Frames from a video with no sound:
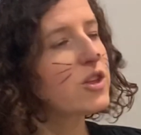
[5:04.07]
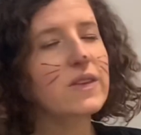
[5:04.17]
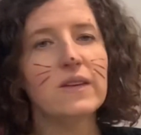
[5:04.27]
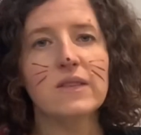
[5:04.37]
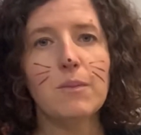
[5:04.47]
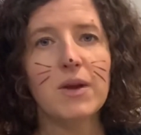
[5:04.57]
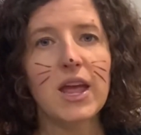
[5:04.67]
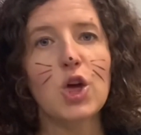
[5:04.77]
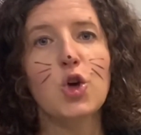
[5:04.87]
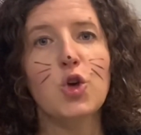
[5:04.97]

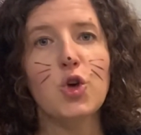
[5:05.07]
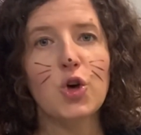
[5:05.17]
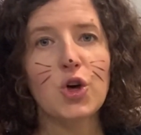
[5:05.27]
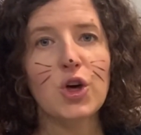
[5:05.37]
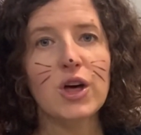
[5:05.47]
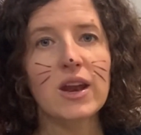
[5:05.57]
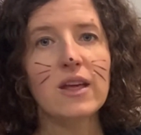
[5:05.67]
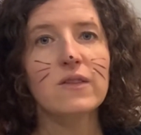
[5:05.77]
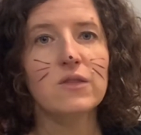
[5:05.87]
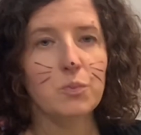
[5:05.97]
exhibiting good
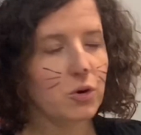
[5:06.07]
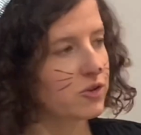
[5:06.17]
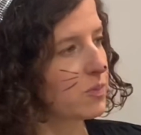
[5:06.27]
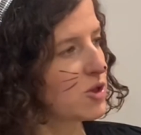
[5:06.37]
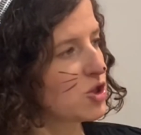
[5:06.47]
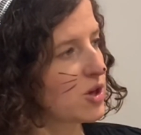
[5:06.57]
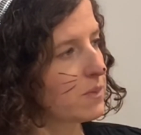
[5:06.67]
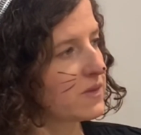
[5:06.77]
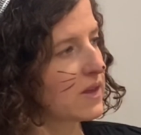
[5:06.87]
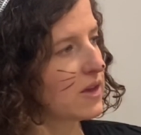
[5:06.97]
sportsmanship
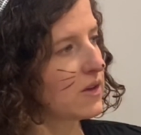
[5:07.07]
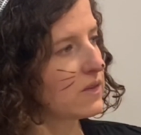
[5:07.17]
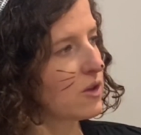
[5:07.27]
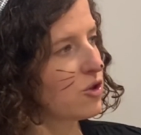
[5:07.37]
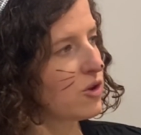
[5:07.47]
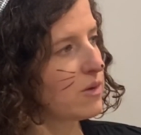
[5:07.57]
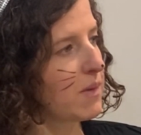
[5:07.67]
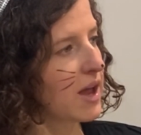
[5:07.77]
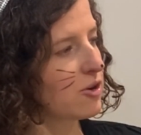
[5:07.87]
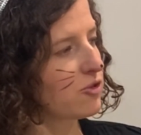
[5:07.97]
skills and good
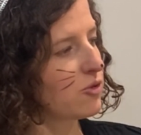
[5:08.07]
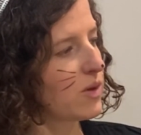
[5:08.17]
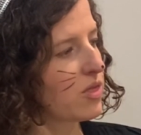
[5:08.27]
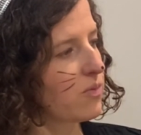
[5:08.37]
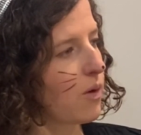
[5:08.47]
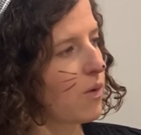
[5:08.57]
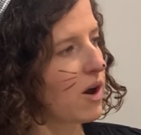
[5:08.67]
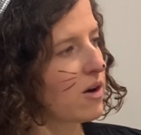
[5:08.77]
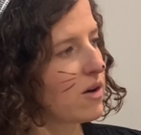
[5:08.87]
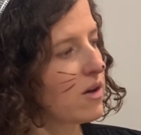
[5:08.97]
manners? Do we throw
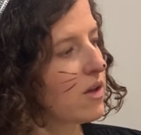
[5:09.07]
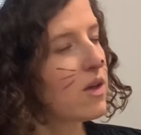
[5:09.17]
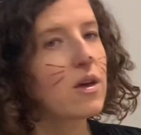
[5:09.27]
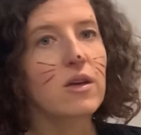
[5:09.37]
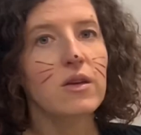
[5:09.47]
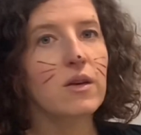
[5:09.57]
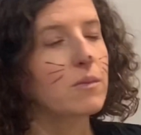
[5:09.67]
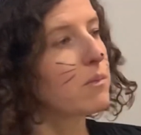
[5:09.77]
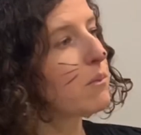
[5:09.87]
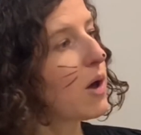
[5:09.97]
our
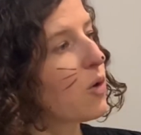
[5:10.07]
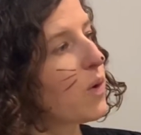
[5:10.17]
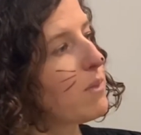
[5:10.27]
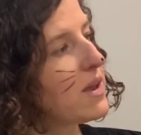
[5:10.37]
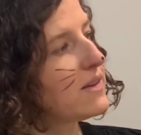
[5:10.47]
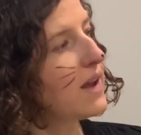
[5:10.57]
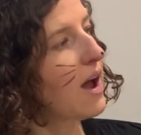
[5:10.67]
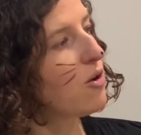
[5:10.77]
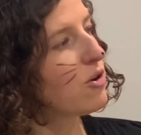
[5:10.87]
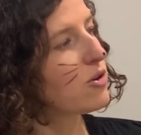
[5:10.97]
equipment
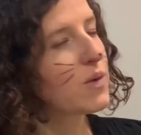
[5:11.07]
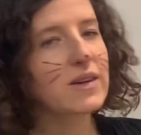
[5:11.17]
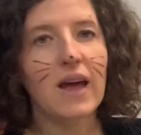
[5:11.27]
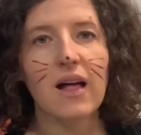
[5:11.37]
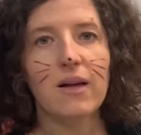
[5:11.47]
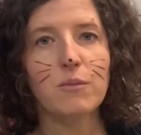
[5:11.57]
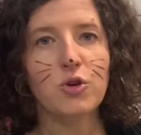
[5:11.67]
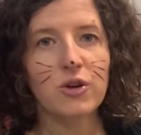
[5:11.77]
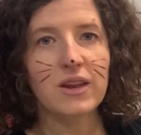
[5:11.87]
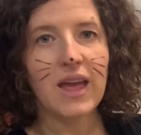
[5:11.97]
down or do we tell them,
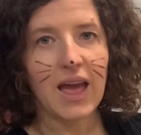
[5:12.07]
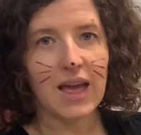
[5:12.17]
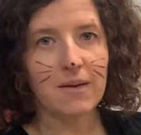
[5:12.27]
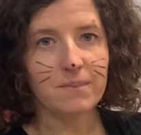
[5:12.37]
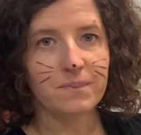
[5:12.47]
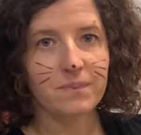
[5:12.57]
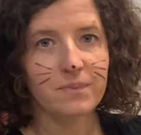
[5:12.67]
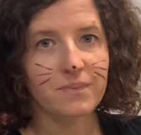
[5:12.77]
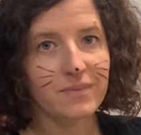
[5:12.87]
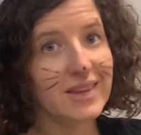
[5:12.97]
good game?
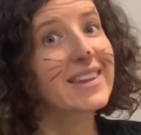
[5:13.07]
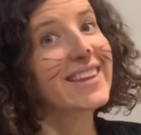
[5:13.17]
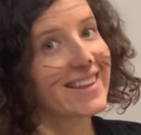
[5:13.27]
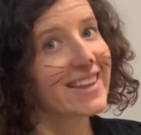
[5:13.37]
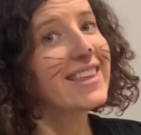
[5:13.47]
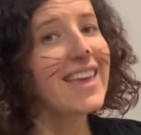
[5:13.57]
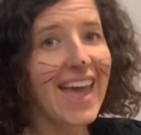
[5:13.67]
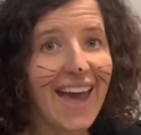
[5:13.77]
good game. Yeah,